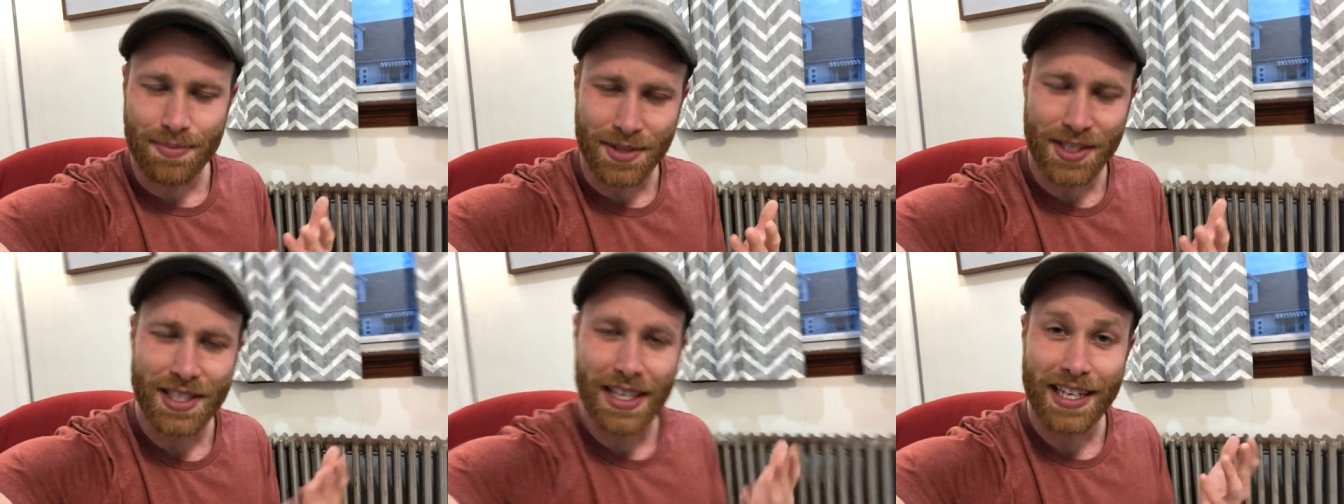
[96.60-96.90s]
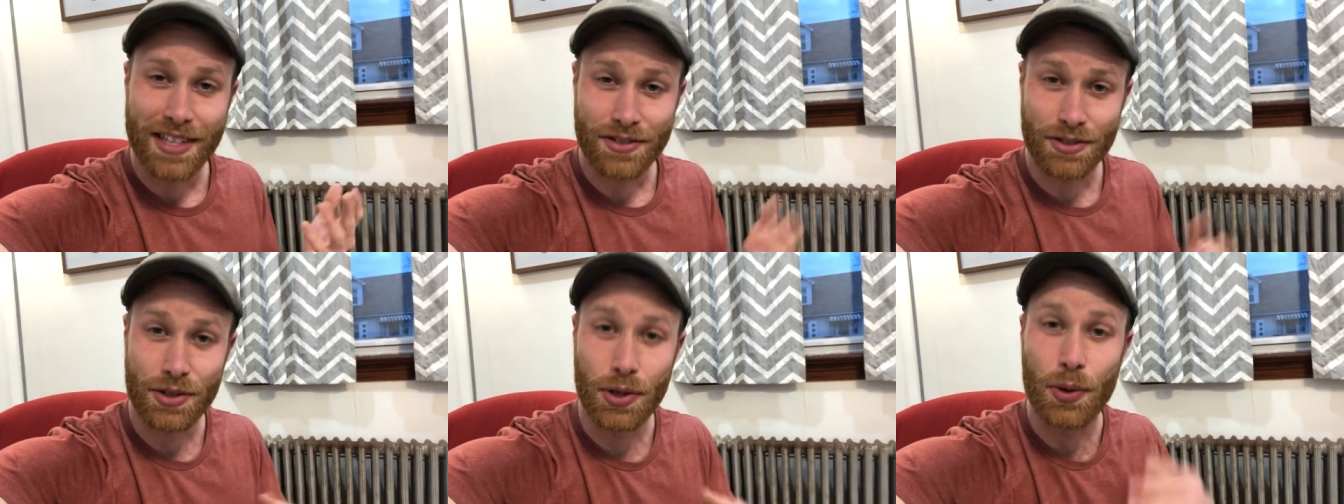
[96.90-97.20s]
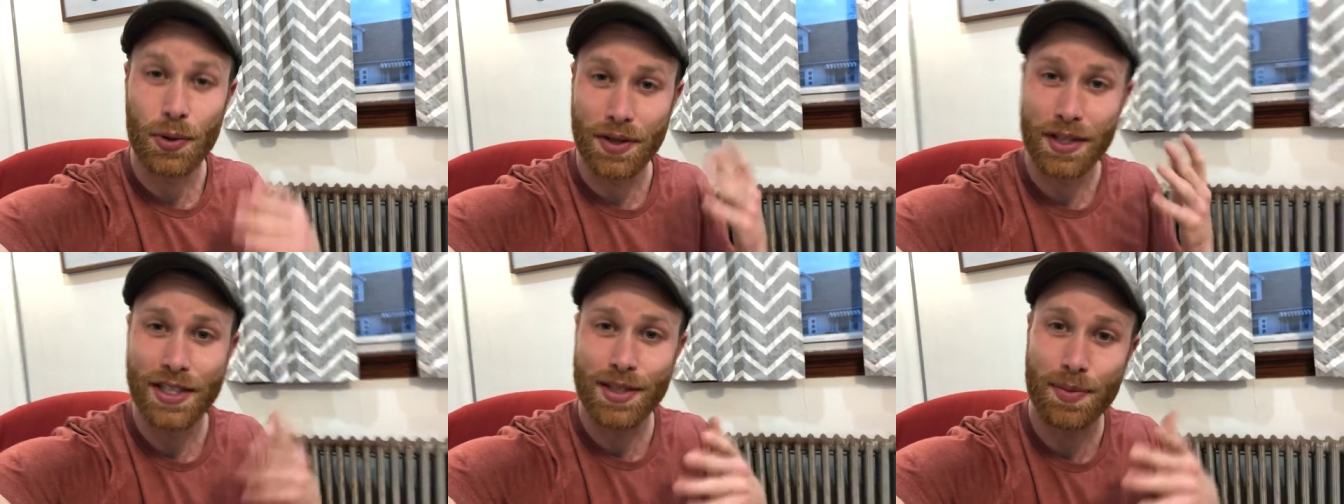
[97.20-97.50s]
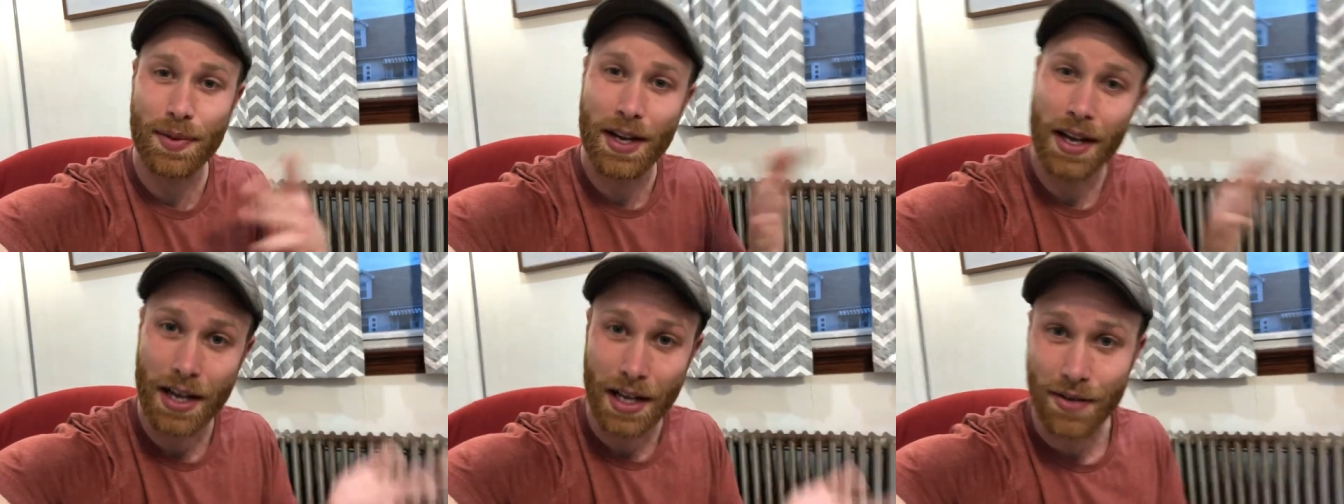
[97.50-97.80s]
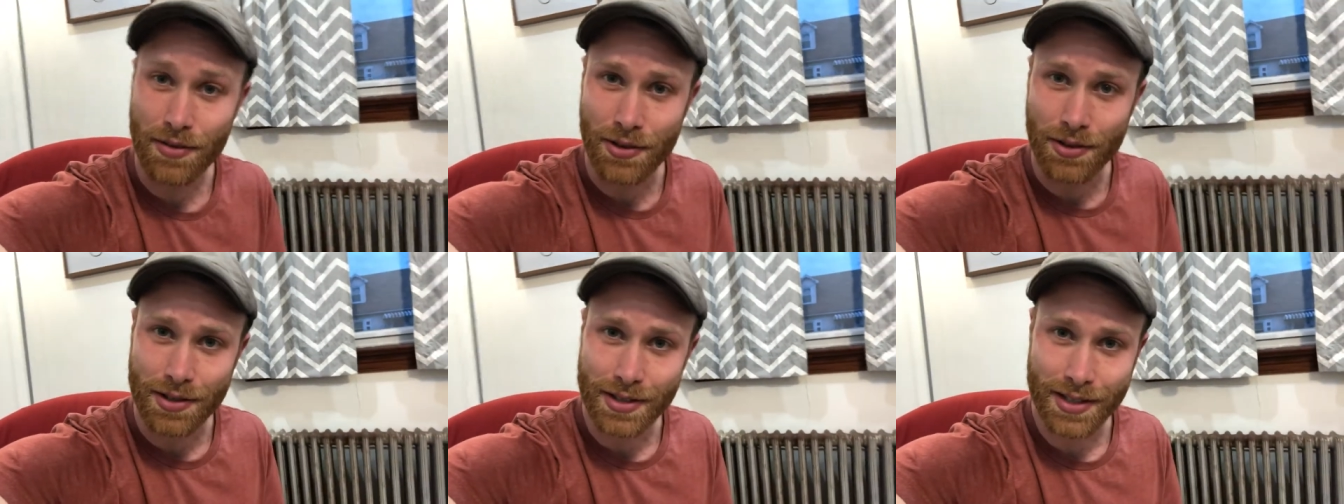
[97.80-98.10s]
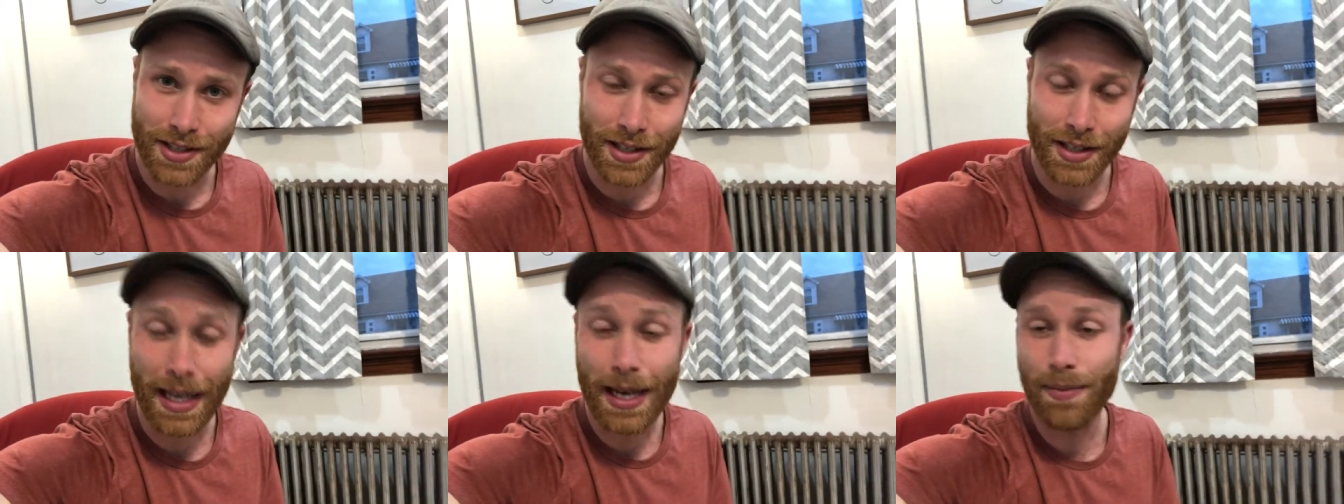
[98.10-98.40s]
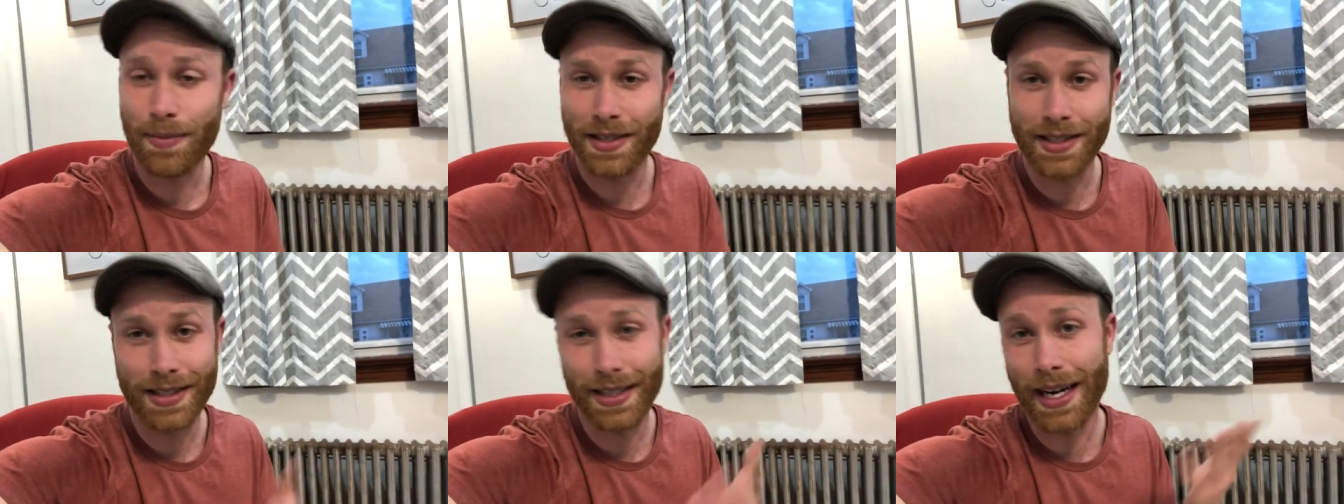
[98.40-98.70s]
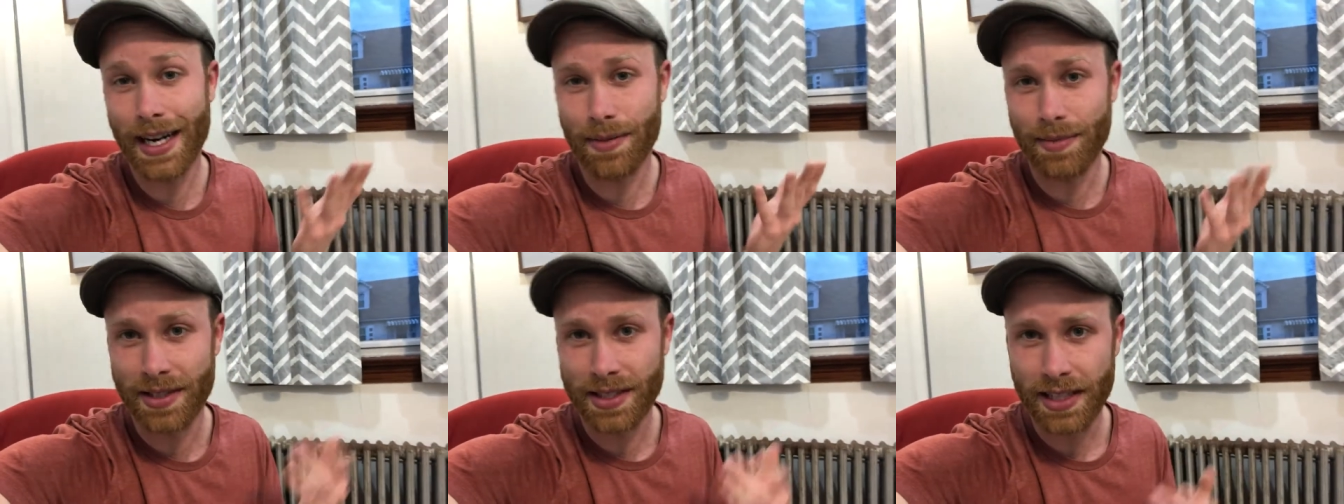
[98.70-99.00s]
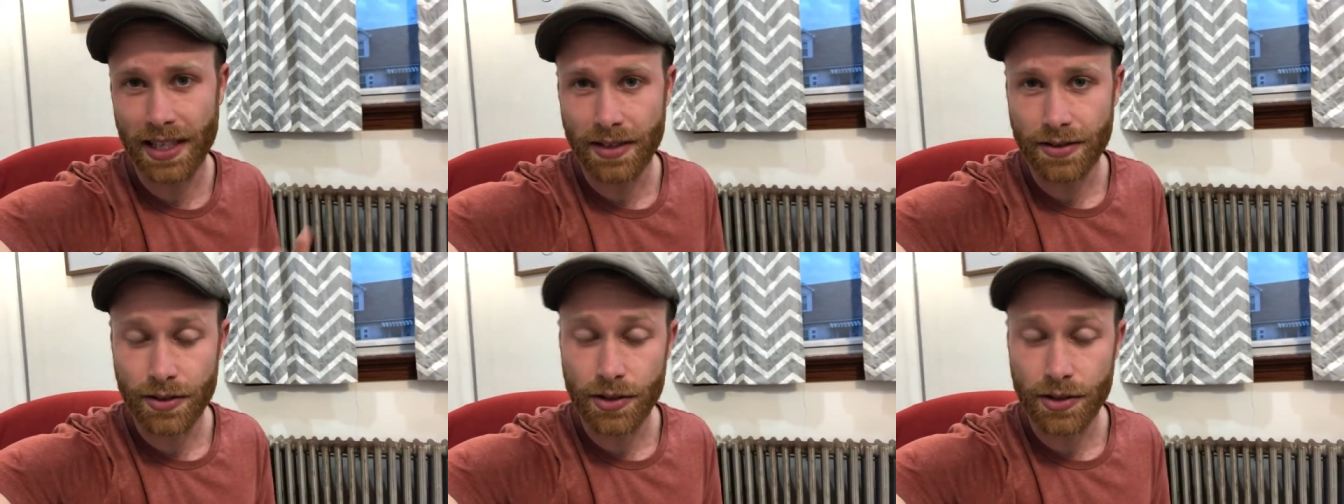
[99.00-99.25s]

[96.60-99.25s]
mistakes, they're doing these behaviors. To them, it's not a mistake.